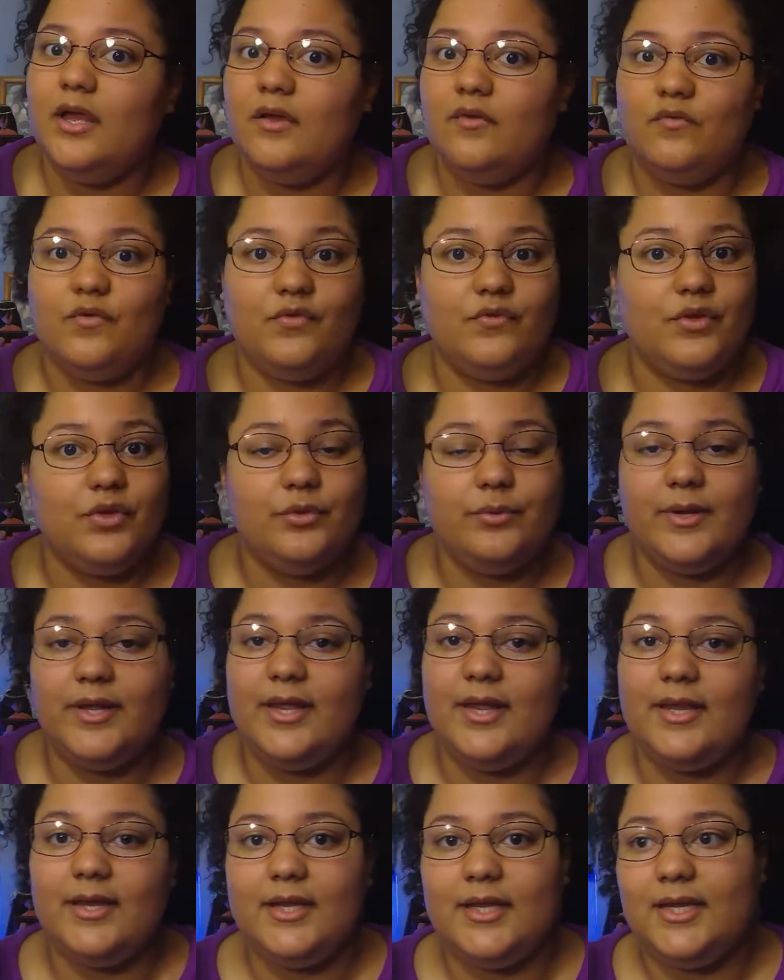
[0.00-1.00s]
review it,
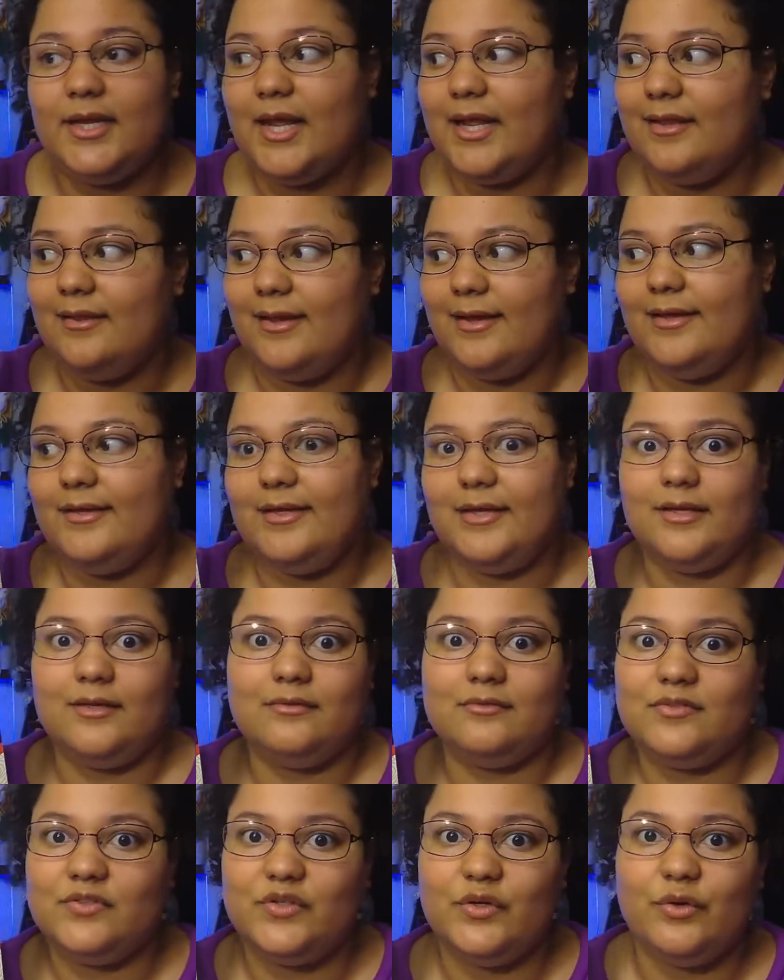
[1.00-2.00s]
and I like
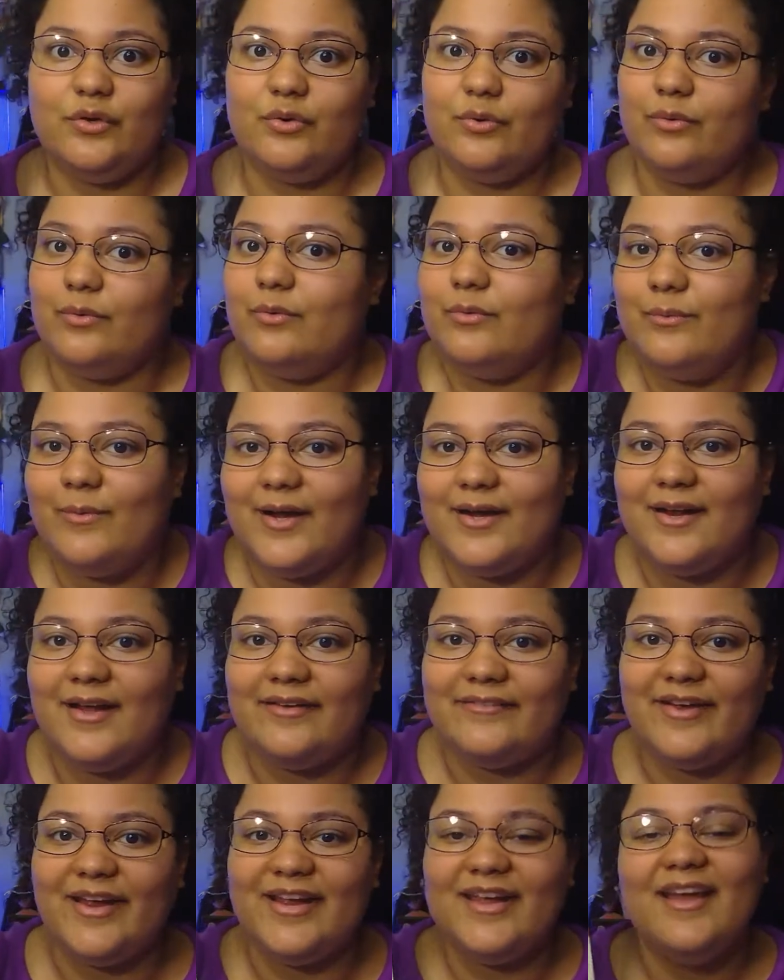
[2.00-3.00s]
it, so why not,
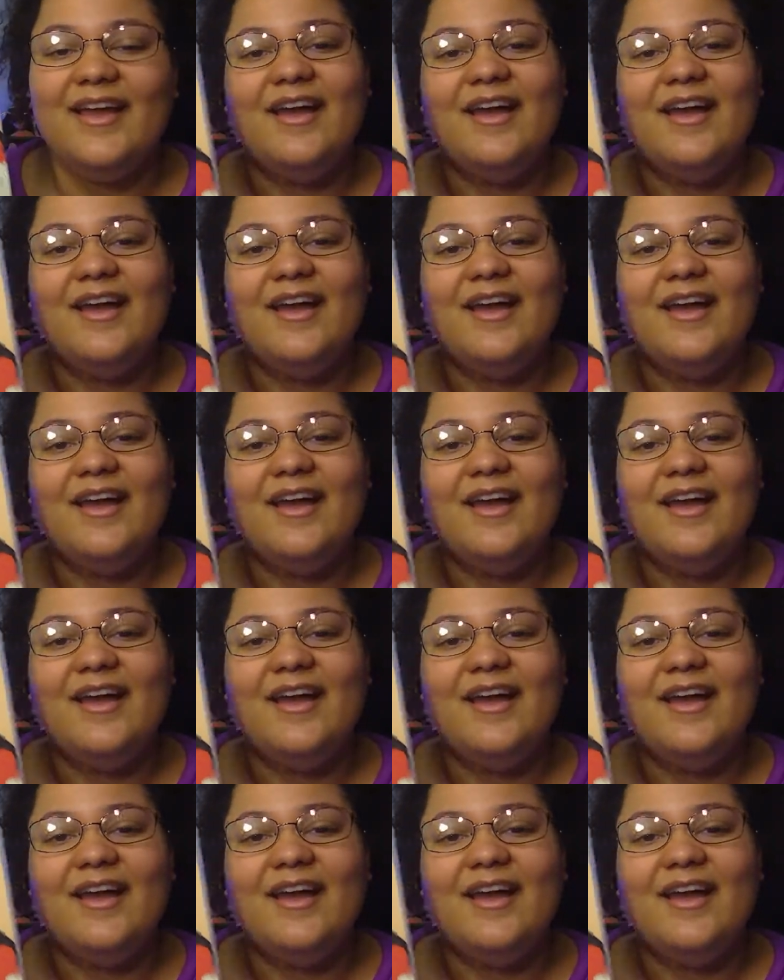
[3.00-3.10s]
right?